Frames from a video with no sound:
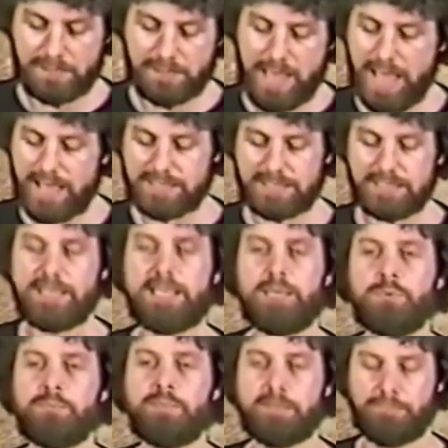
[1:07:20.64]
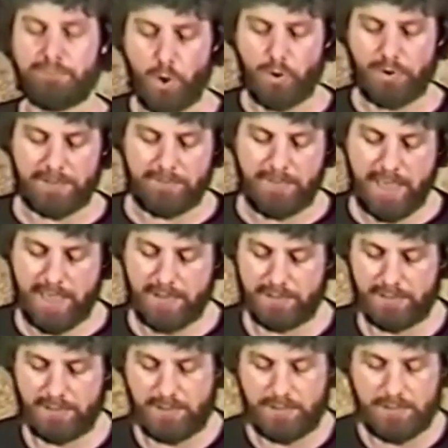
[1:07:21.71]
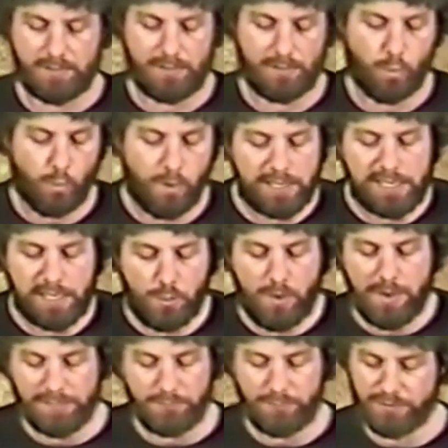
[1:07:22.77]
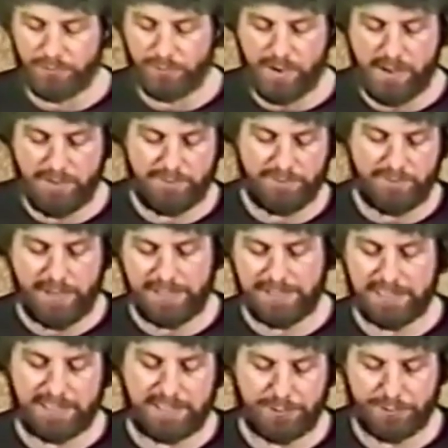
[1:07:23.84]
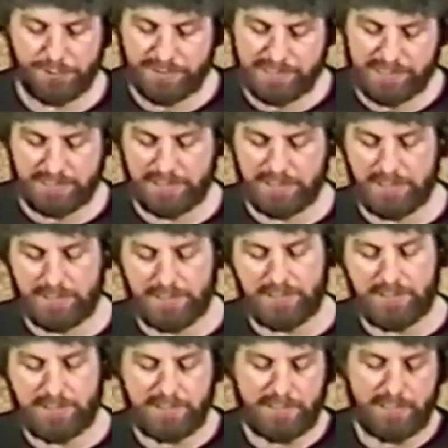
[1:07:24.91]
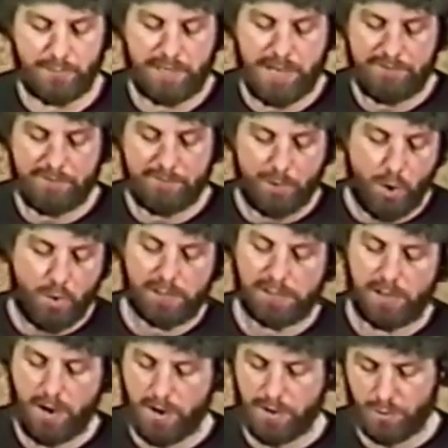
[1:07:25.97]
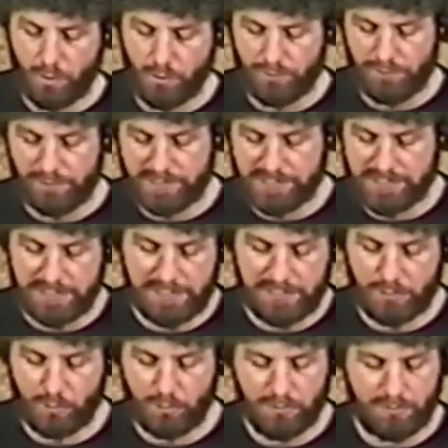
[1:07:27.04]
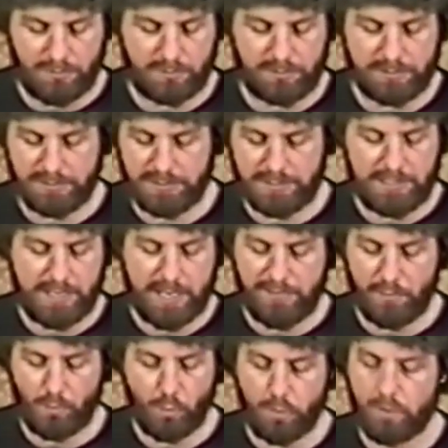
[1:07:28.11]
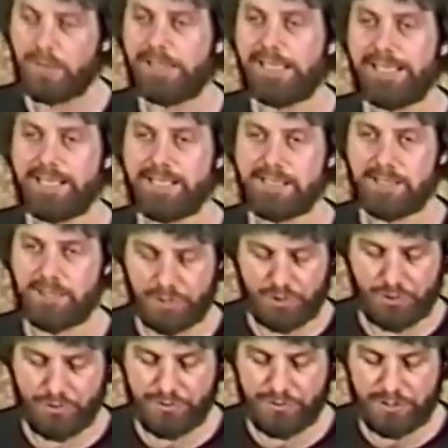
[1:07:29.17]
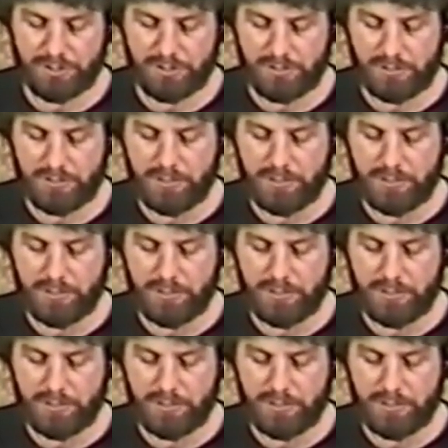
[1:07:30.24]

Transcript: Lastly, he would be a broken man, well acquainted with grief and tears. He would have a broken heart over the sin in the world and the worldliness in the church.